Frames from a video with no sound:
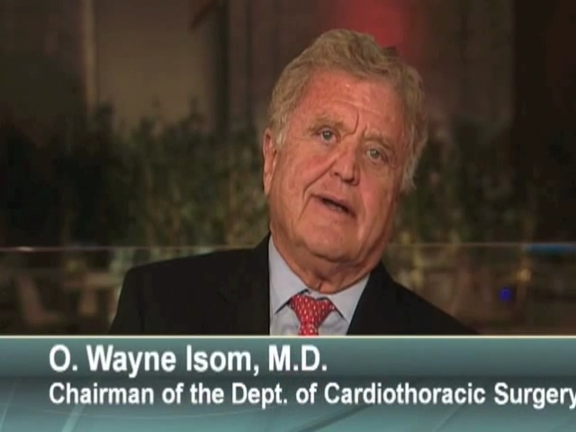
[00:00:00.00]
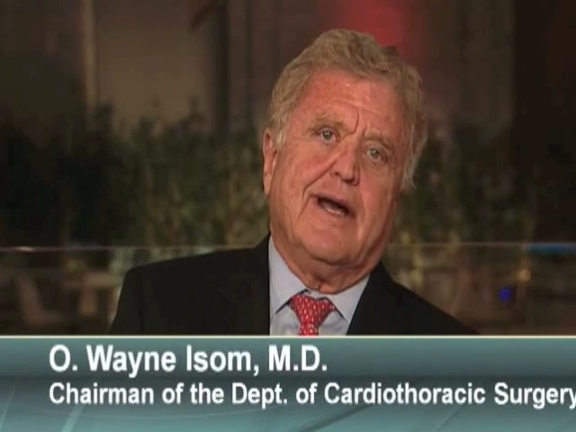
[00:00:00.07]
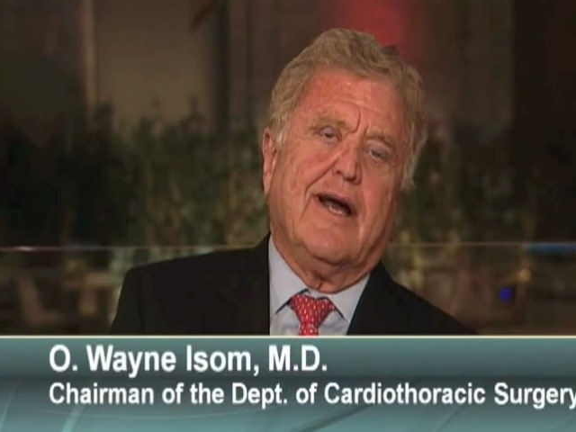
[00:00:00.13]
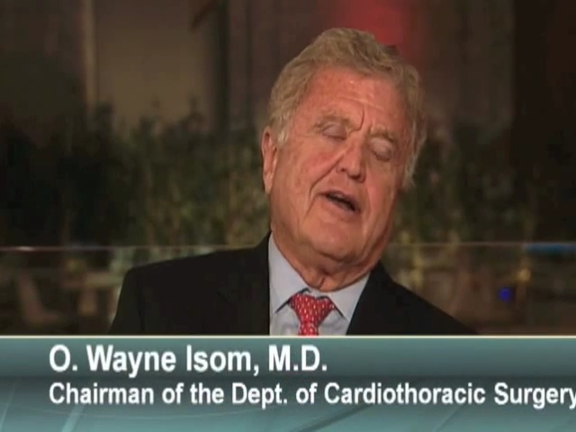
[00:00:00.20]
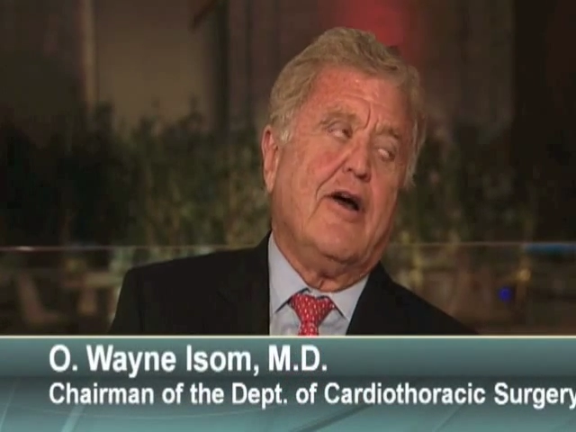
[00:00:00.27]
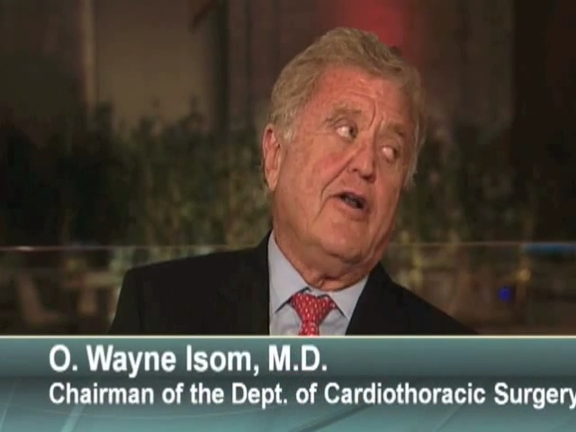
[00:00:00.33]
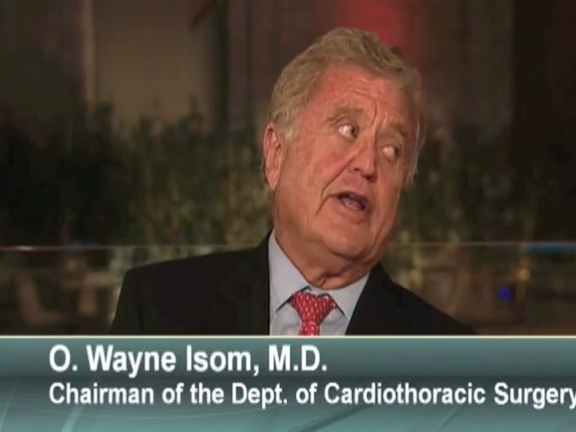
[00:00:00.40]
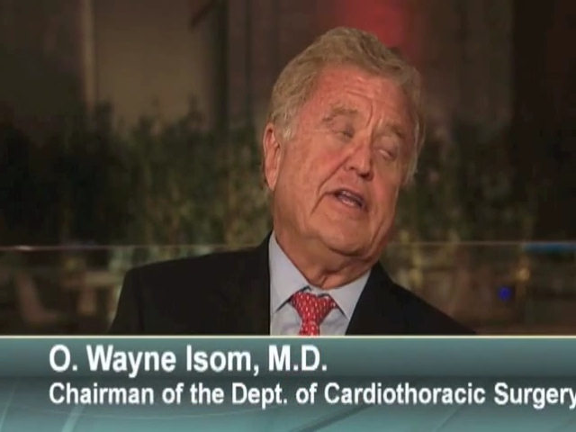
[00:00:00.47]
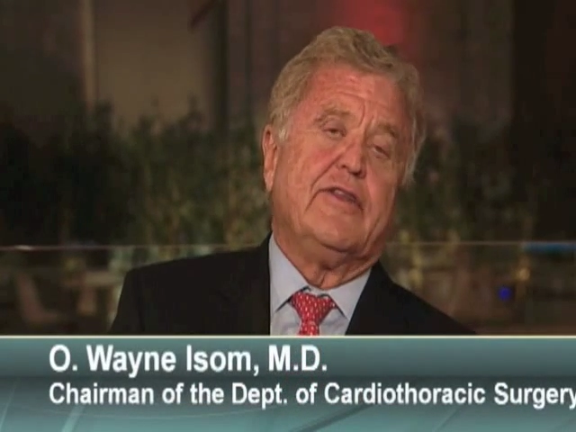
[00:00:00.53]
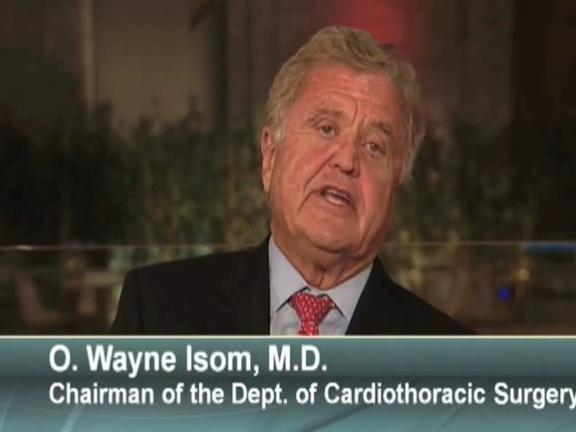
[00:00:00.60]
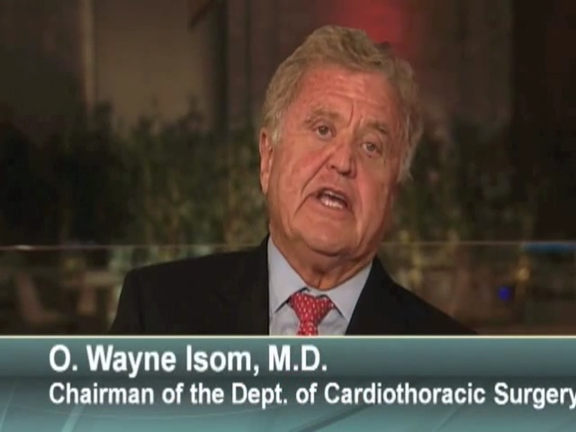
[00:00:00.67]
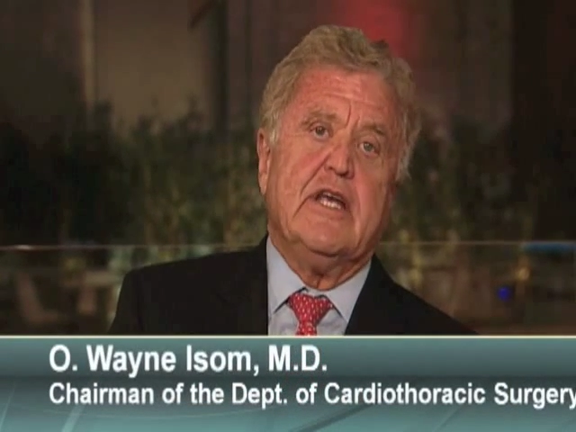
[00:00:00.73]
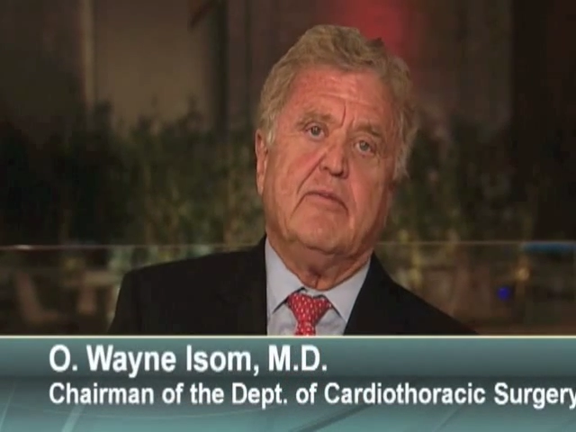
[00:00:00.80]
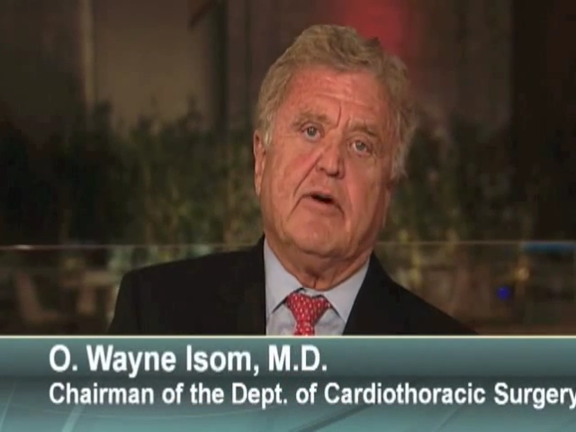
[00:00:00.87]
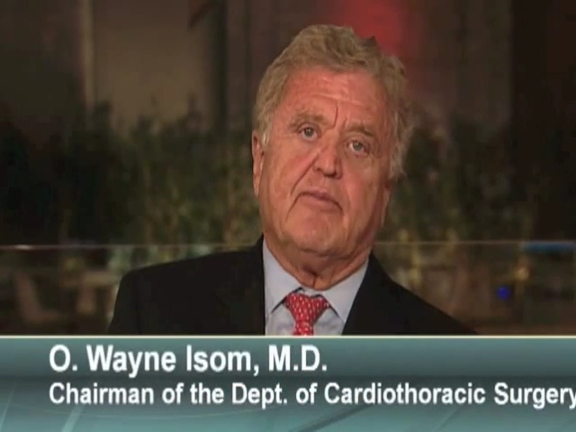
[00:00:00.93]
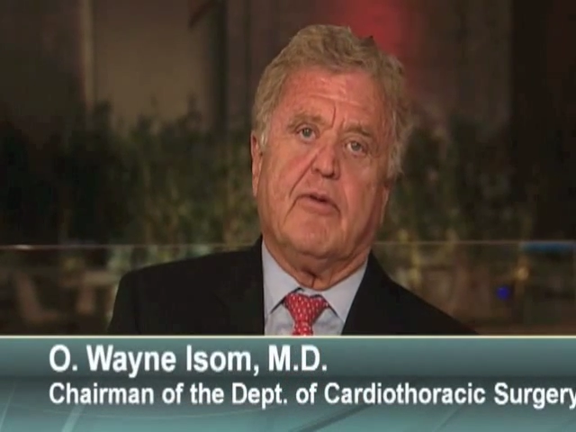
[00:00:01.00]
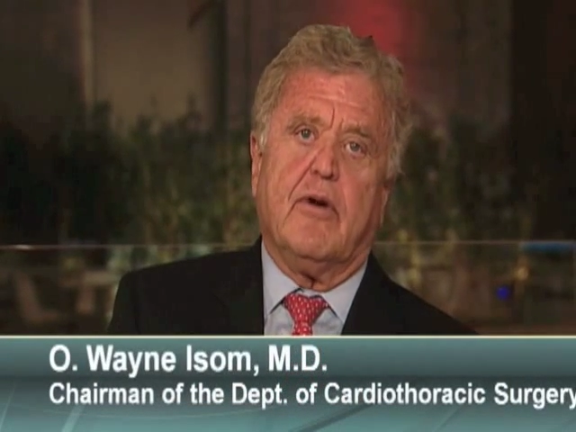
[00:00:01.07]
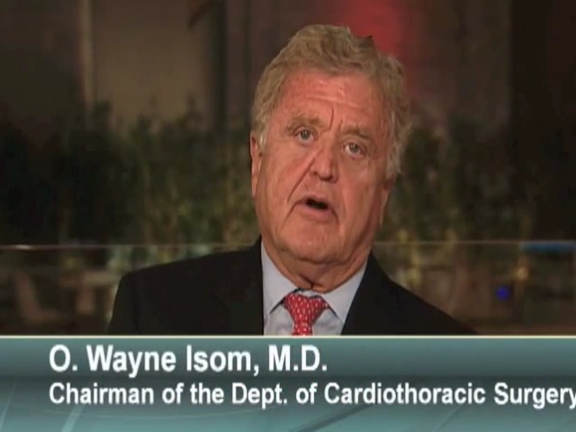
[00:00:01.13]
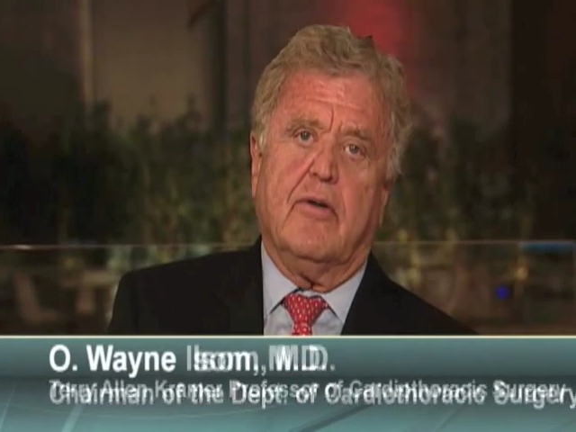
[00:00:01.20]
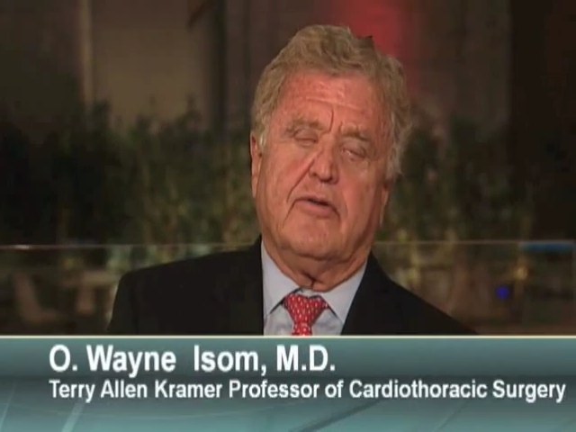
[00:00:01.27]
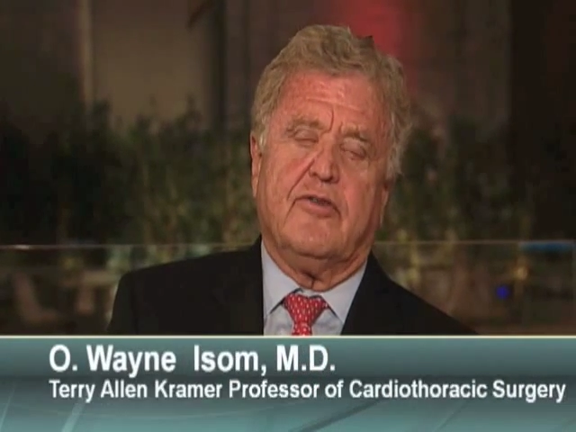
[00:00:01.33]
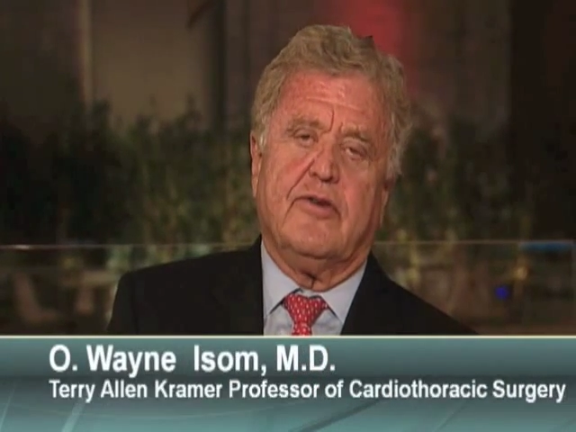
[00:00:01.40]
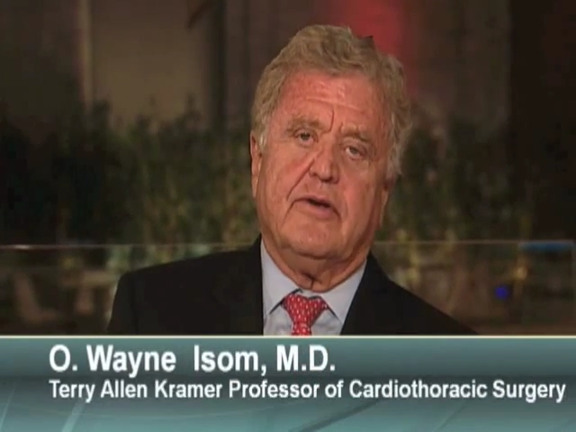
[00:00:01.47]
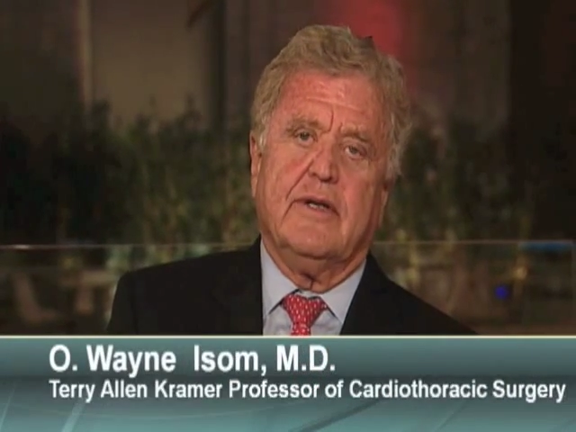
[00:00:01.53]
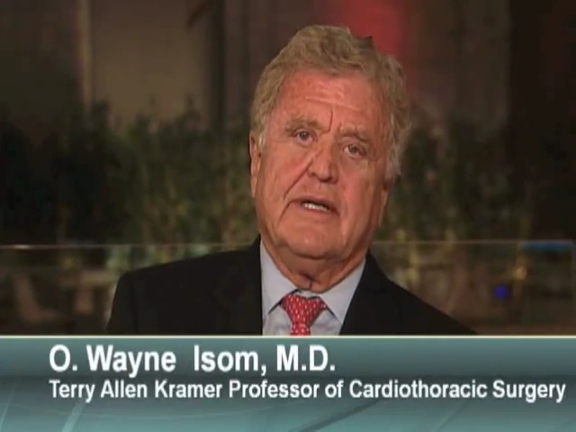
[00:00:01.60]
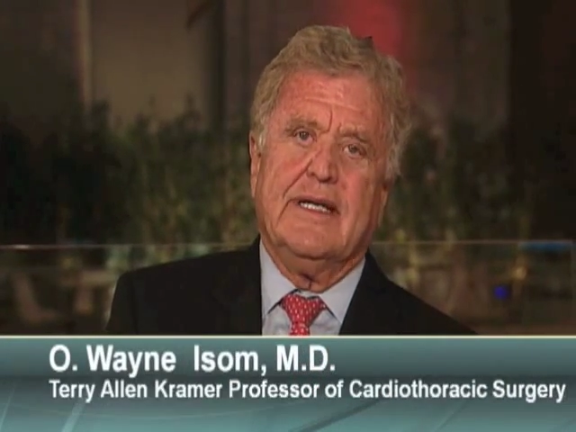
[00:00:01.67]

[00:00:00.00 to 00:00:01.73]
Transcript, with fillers: I call it team approach.